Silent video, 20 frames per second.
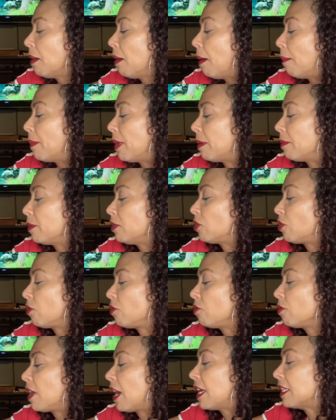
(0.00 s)
Maybe so
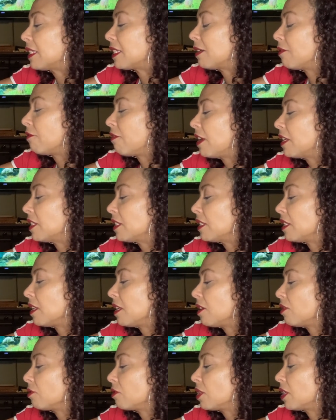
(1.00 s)
you guys can rest and
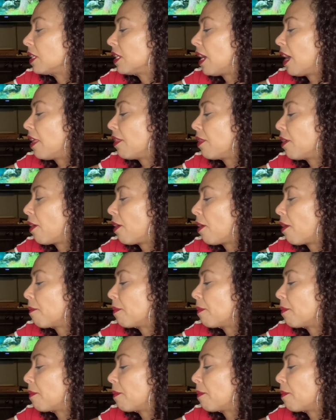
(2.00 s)
heal together,